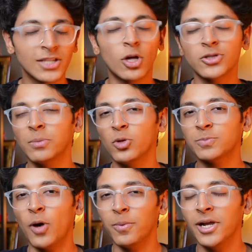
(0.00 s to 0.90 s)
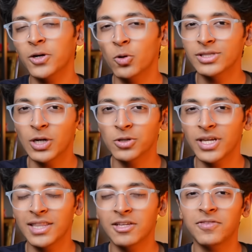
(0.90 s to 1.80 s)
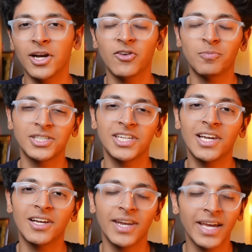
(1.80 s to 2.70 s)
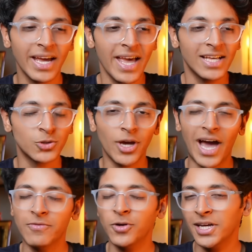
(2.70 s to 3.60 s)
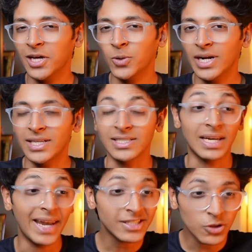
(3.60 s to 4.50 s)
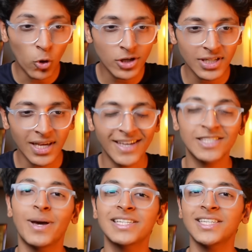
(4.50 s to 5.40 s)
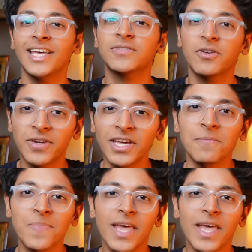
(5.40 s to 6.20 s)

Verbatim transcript: It's also the most popular course out there in the field of machine learning. So you have to take a look at this. The next course is by CS50.